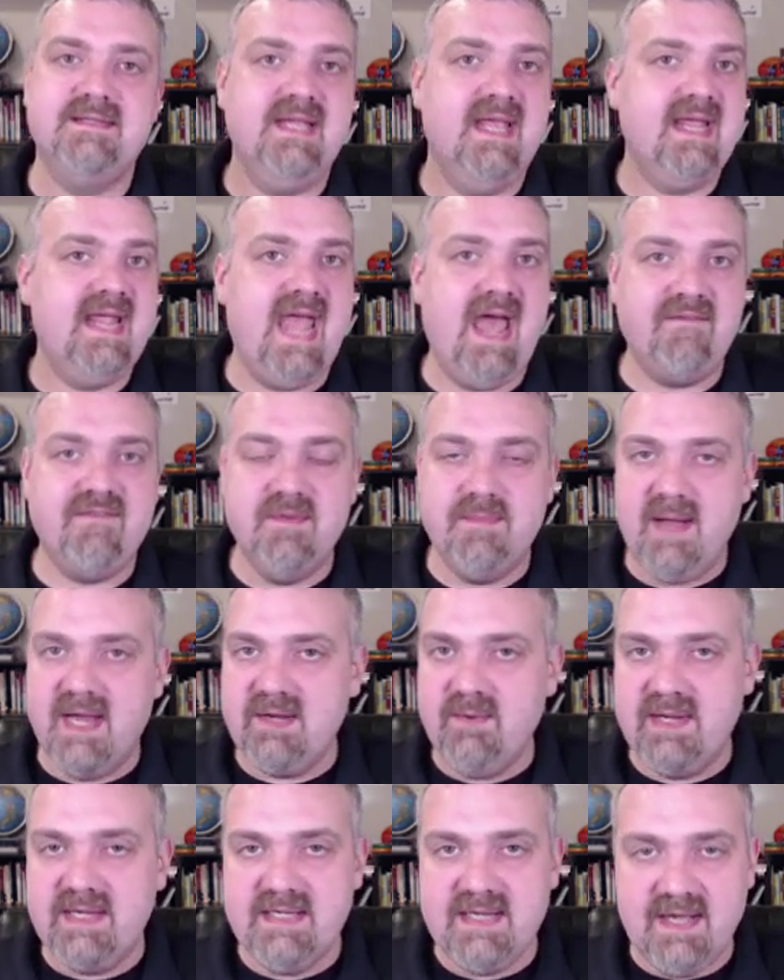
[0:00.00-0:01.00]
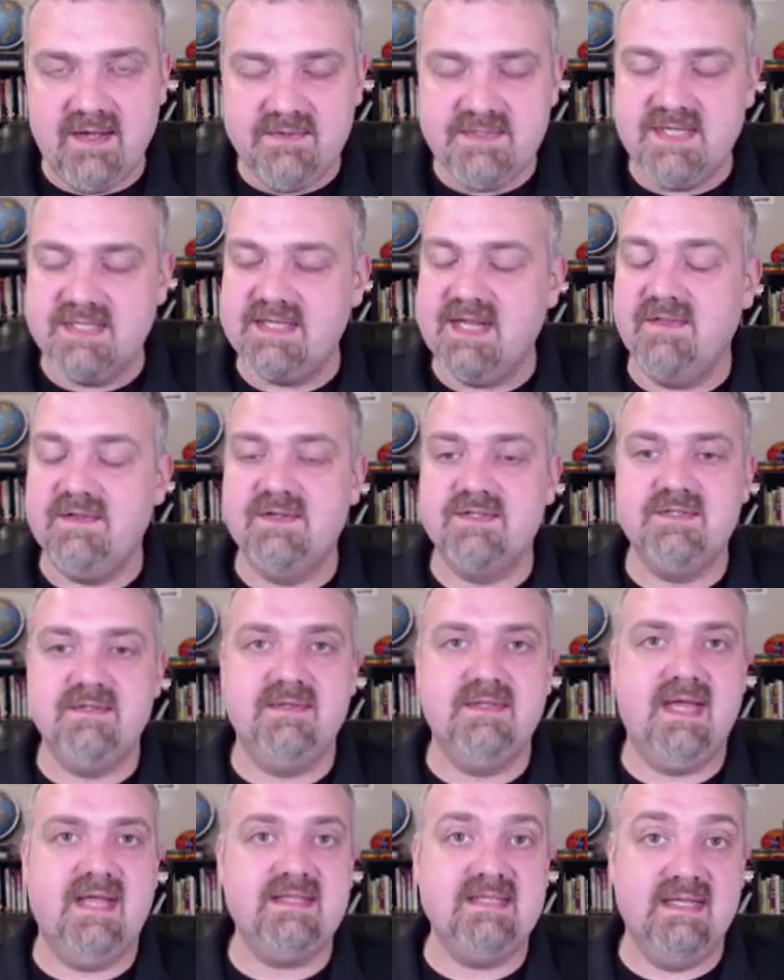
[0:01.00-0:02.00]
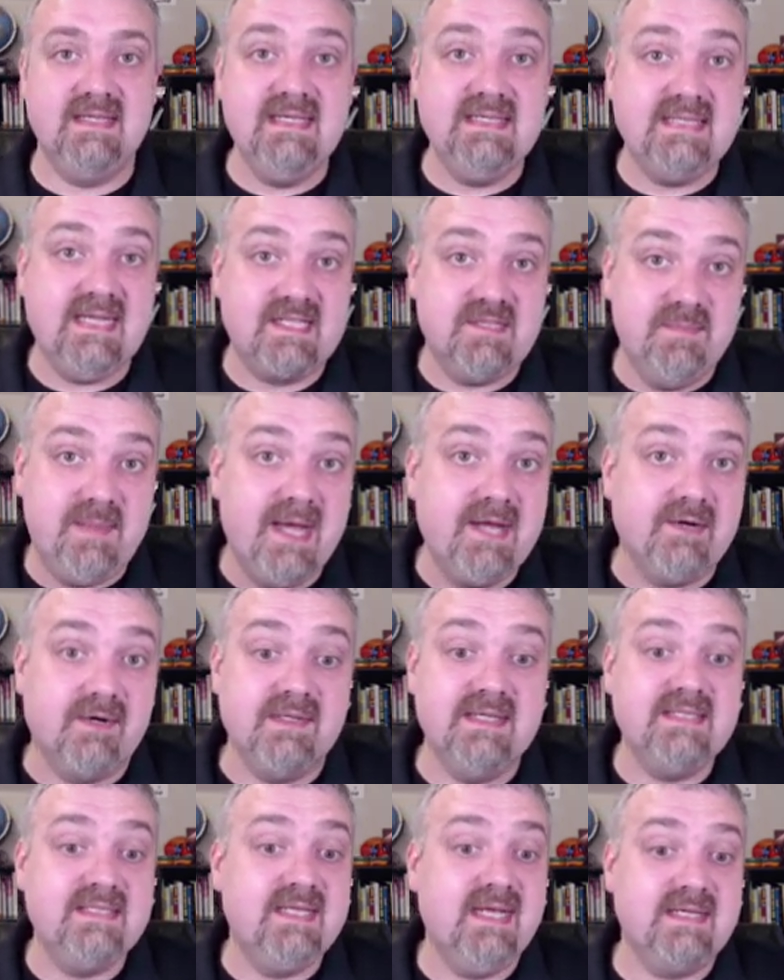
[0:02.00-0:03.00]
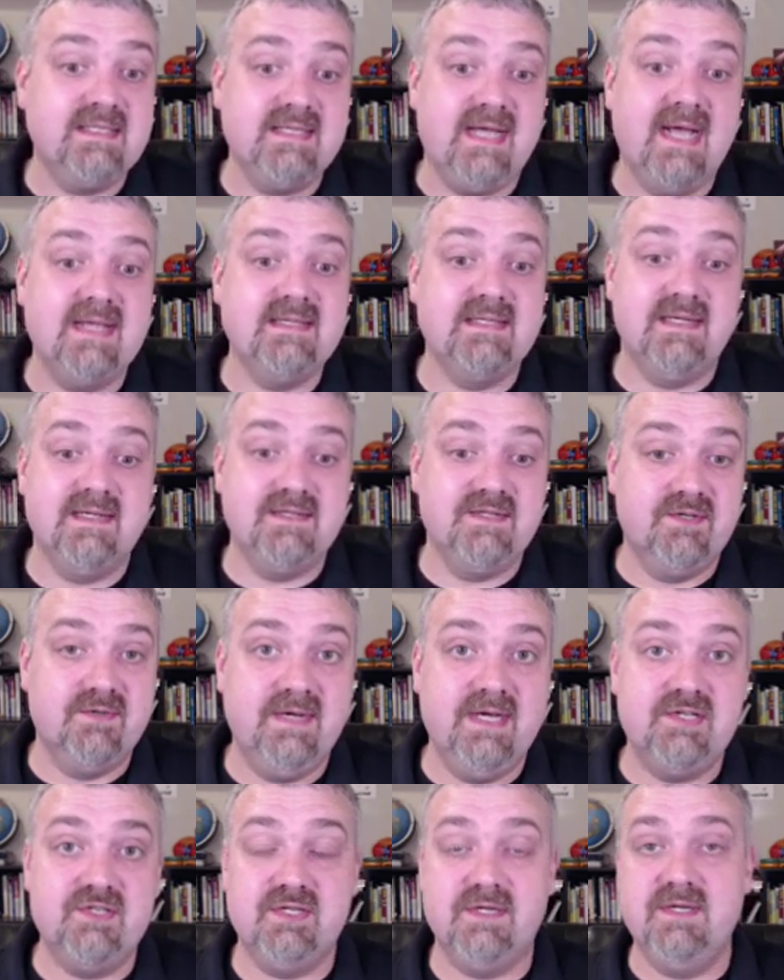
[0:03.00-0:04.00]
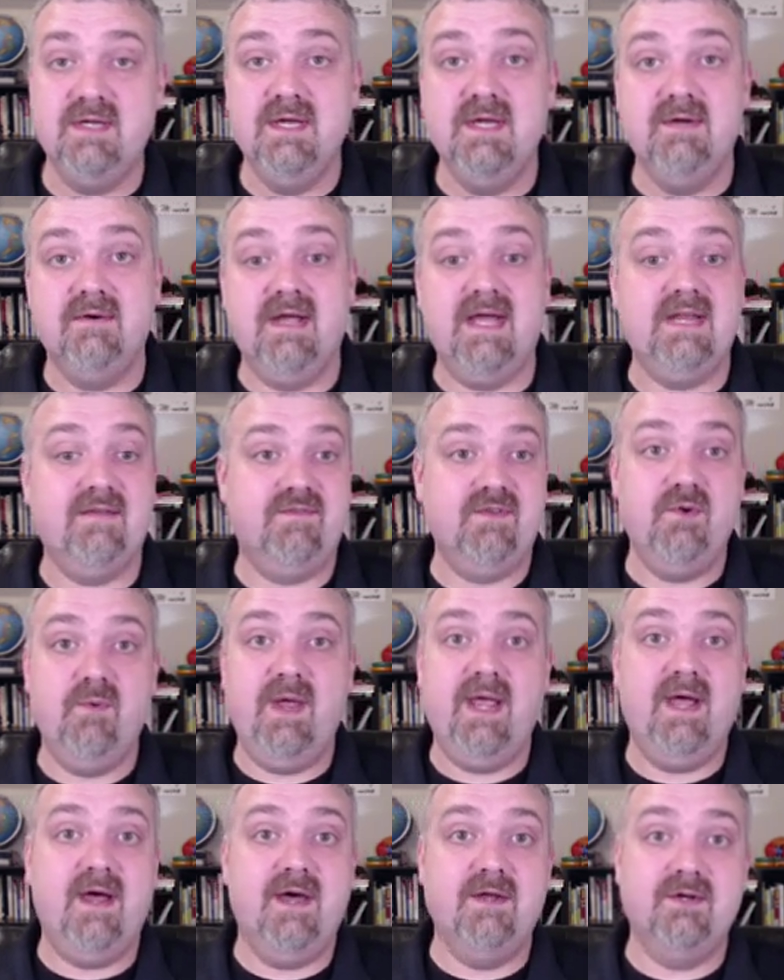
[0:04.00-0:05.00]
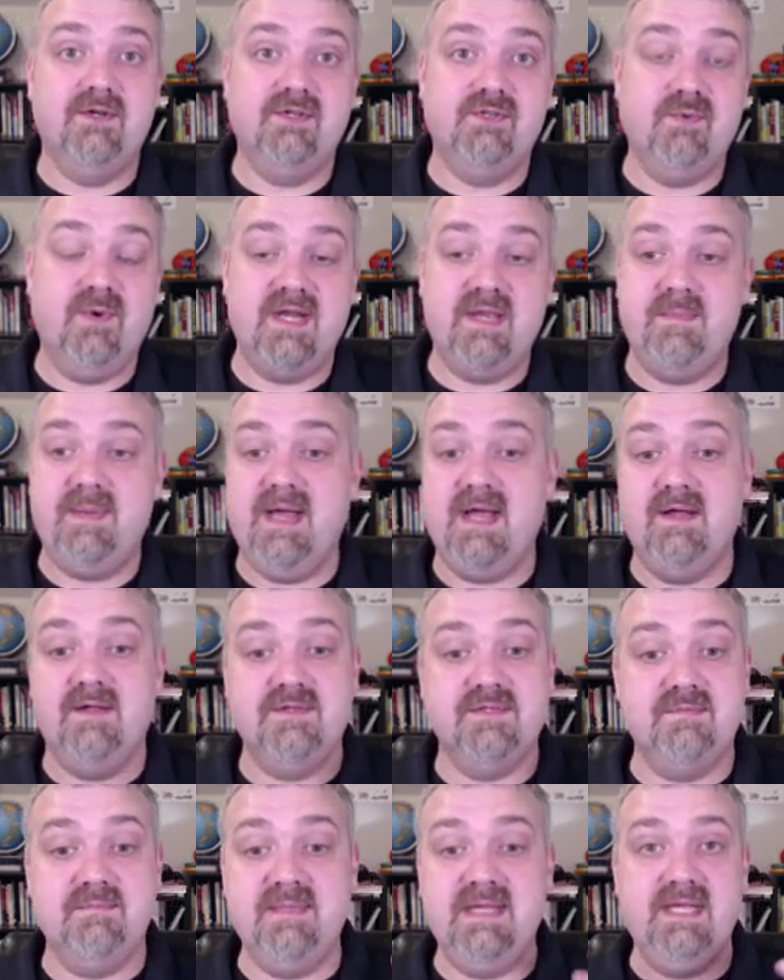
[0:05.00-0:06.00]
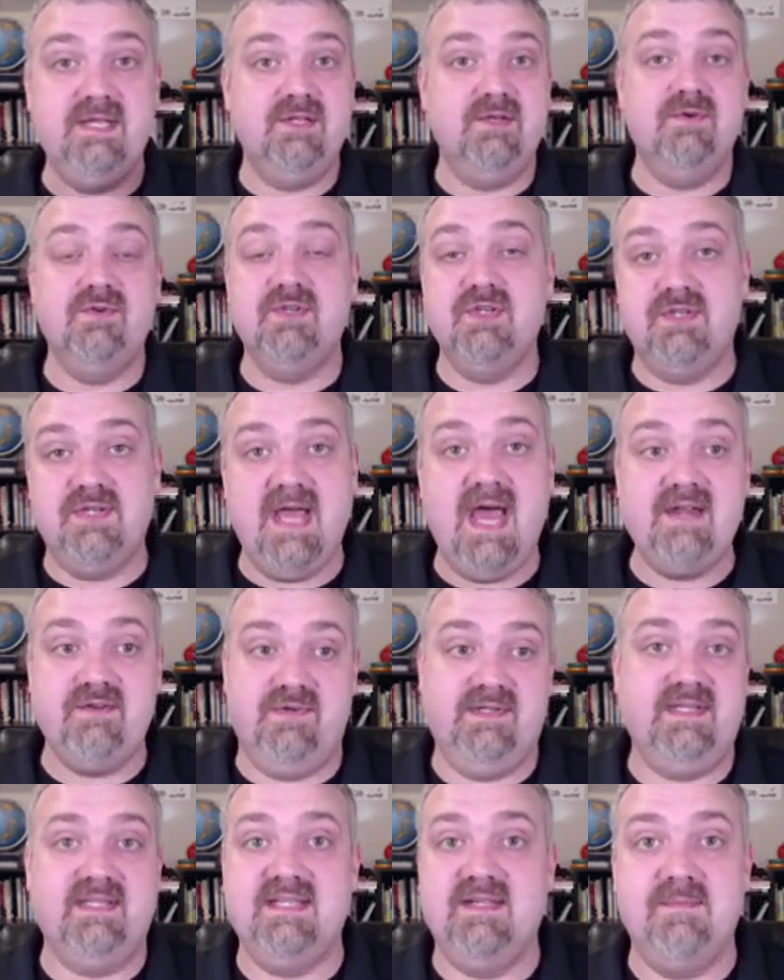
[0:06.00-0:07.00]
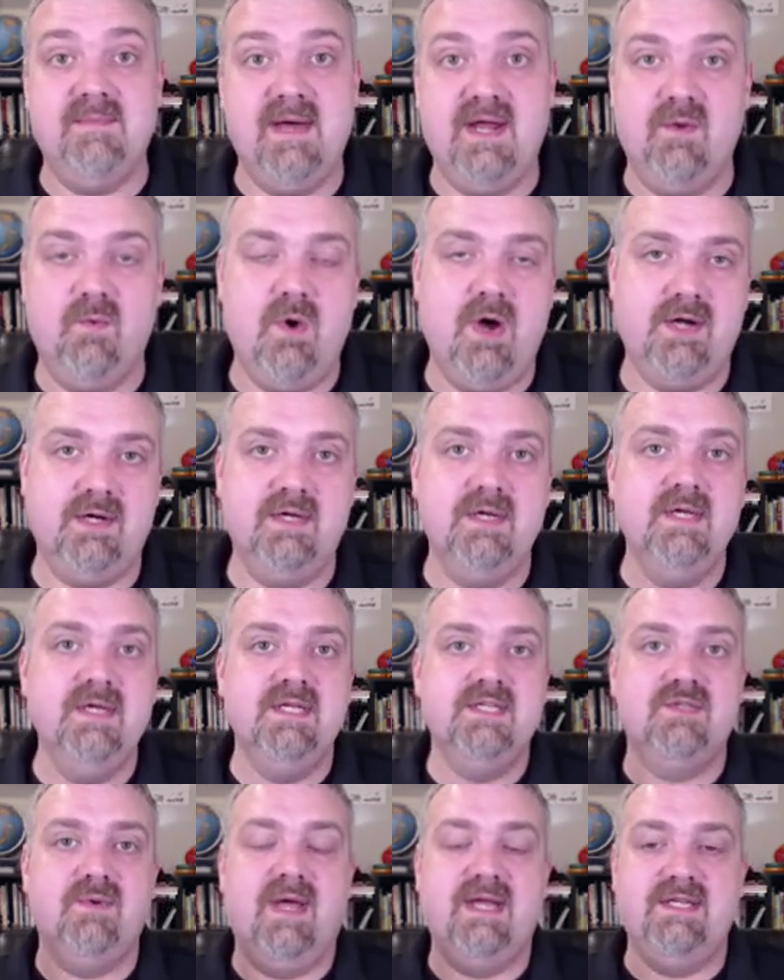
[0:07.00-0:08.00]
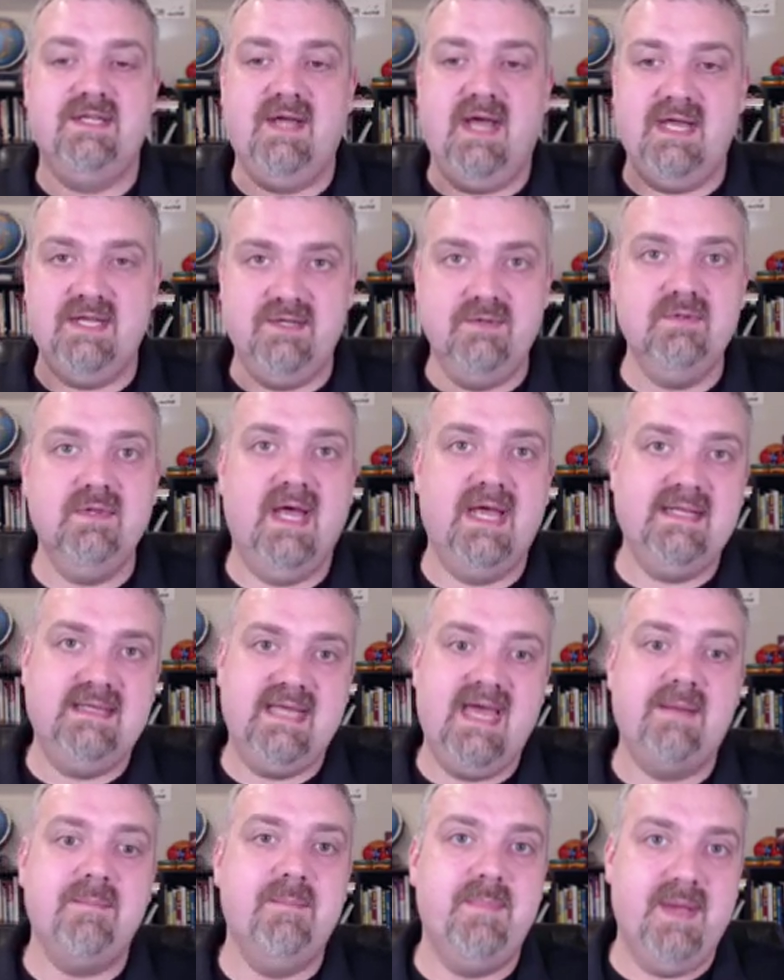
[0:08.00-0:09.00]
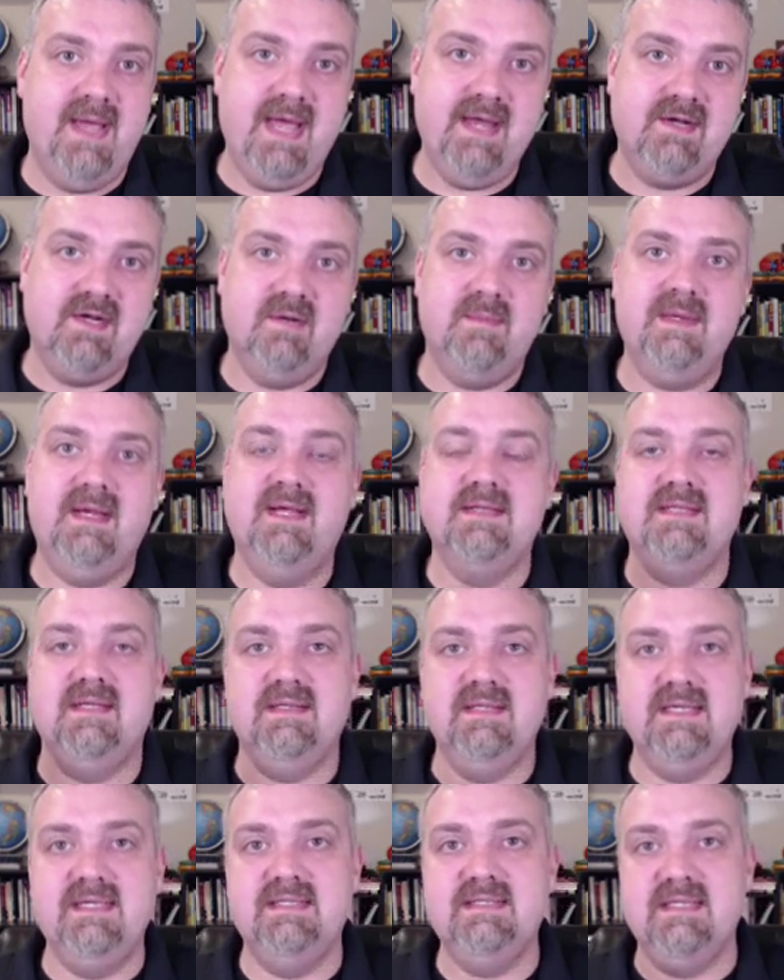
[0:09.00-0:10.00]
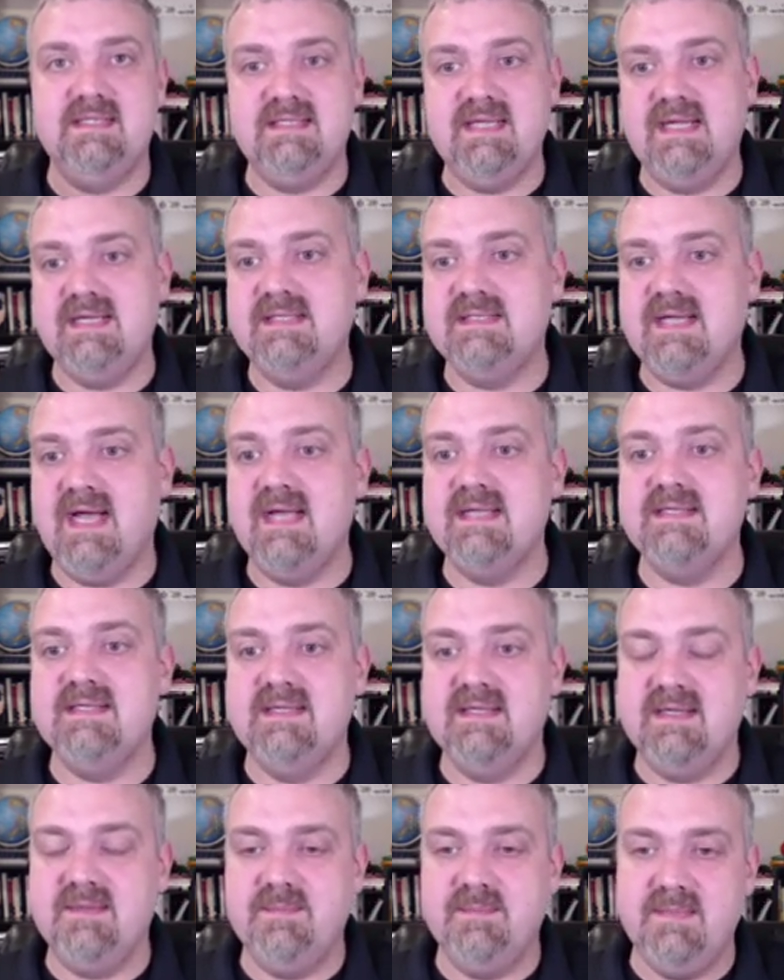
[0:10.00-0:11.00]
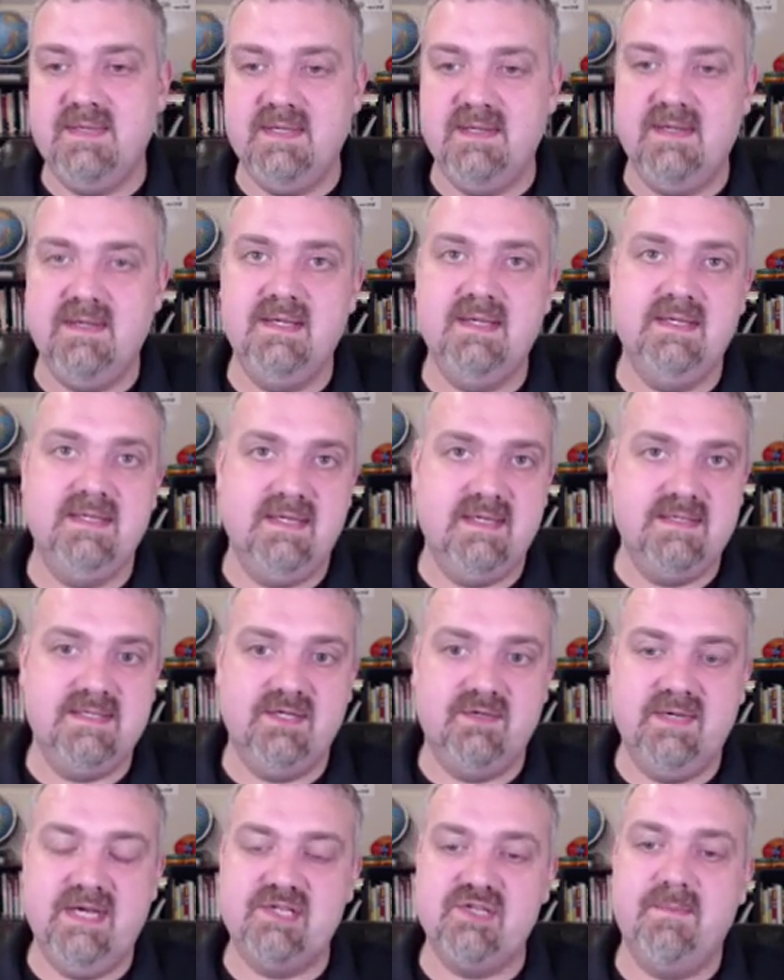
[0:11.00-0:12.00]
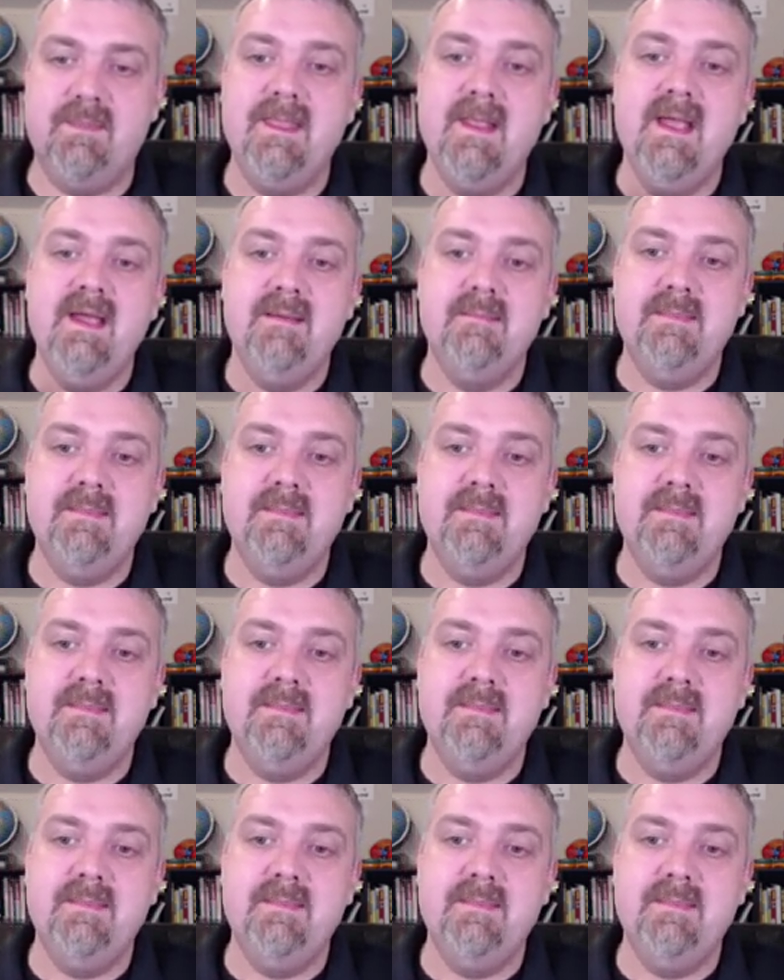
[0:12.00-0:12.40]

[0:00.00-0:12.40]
Saying half your body weight in ounces, I don't think that's, at least that's better. At least take size into consideration, right? If you weigh 120 pounds, me and you should not drink the same amount of water. So I do like that better because at least it takes size into consideration.